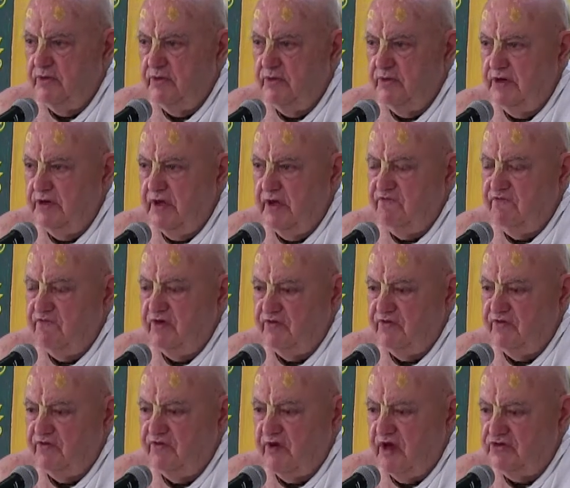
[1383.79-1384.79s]
Ultimately, that
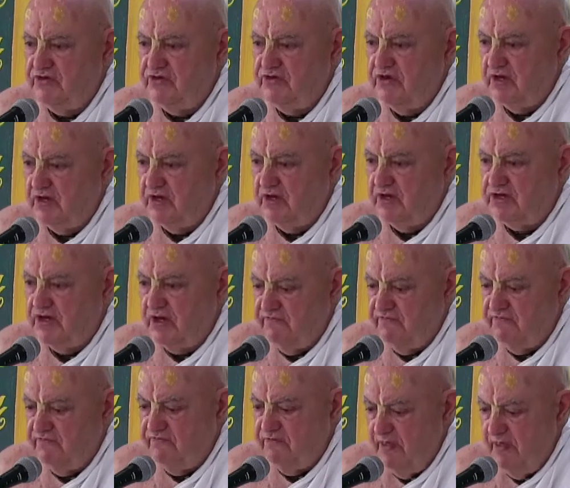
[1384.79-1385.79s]
fructifies in your next
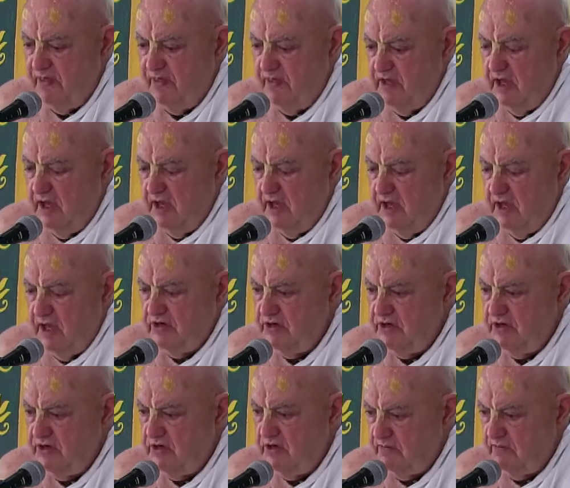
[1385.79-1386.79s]
life,
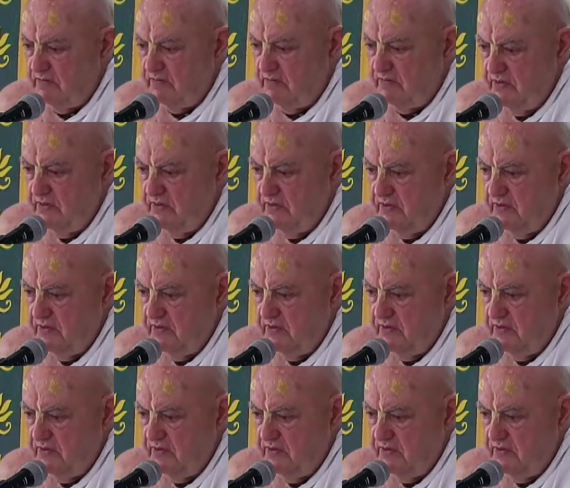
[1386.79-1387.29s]
as we know.